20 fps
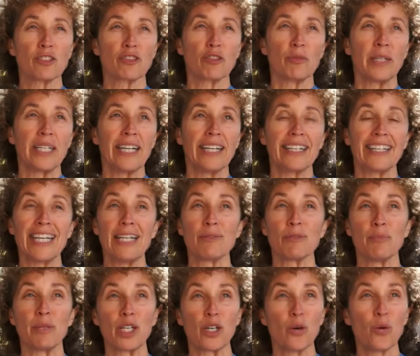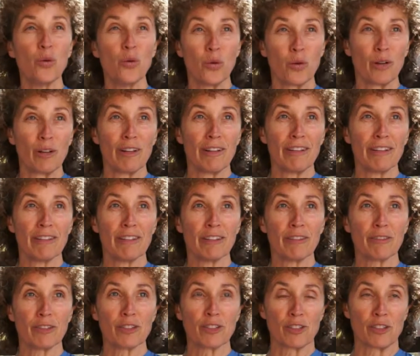for me. It keeps me cool,
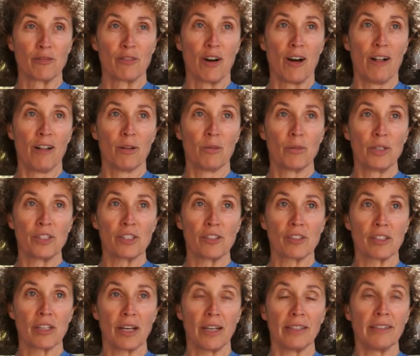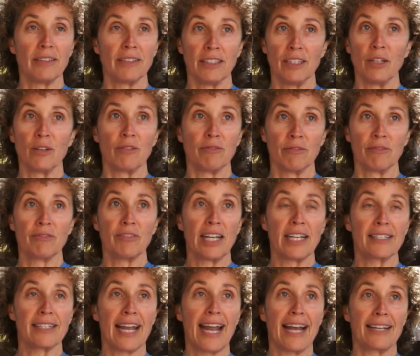first of all, which is,
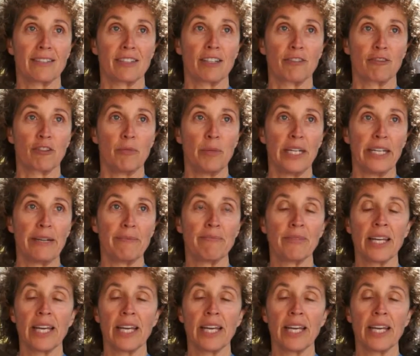fantastic for me.